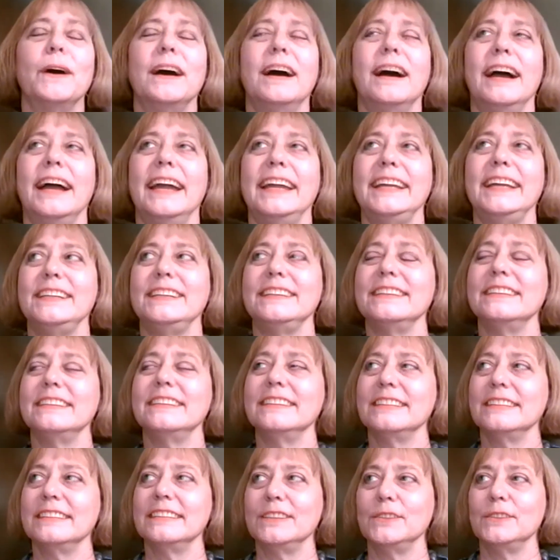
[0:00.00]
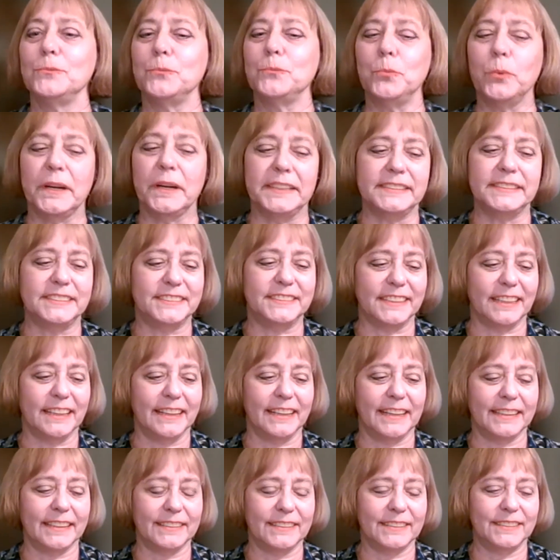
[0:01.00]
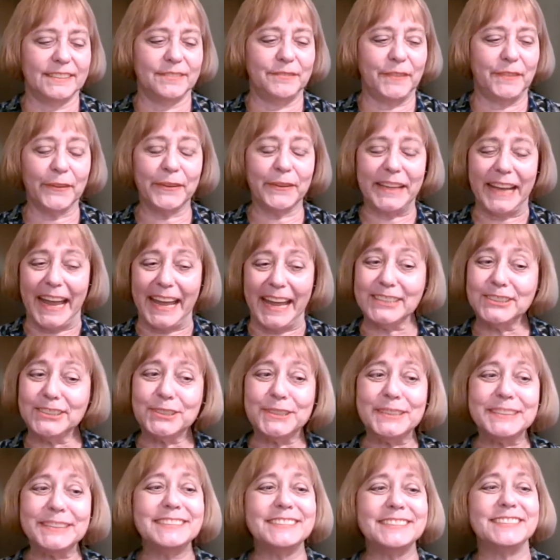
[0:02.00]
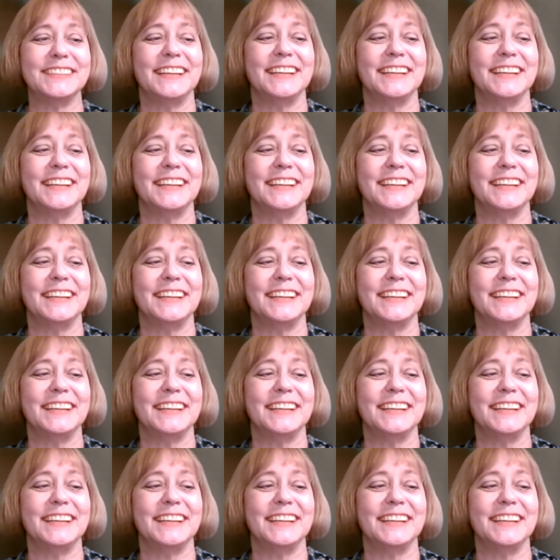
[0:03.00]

I was very anxious.